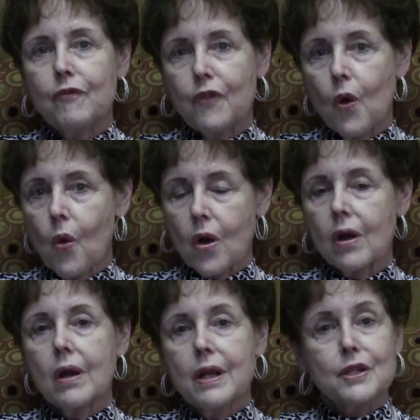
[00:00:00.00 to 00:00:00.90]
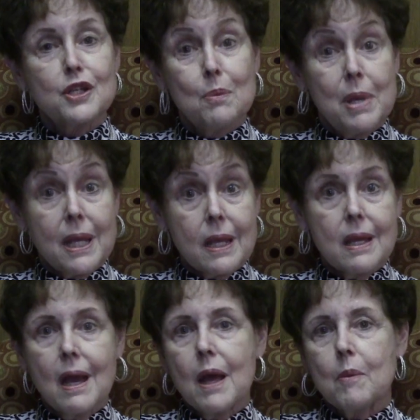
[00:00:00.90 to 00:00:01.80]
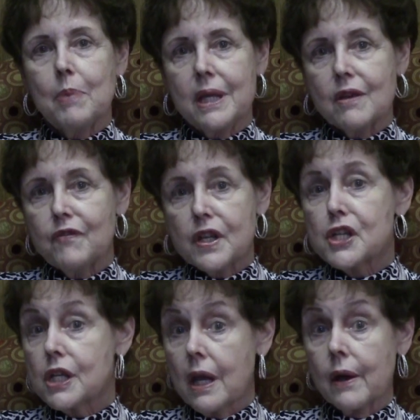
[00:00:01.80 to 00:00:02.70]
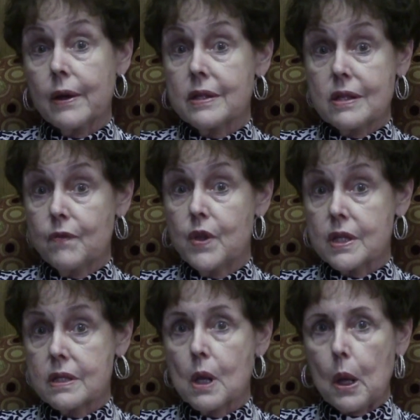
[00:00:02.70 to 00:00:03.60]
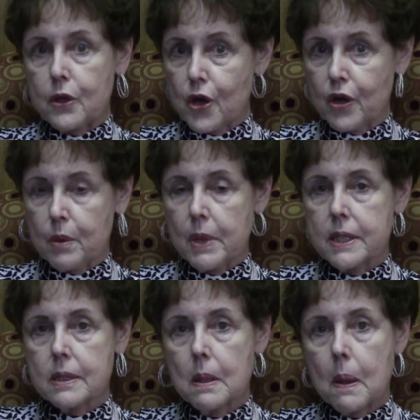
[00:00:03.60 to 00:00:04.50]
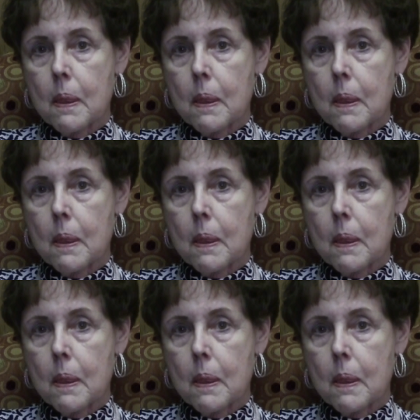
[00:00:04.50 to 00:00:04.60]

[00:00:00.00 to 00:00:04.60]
four to be beneficiaries of this tournament.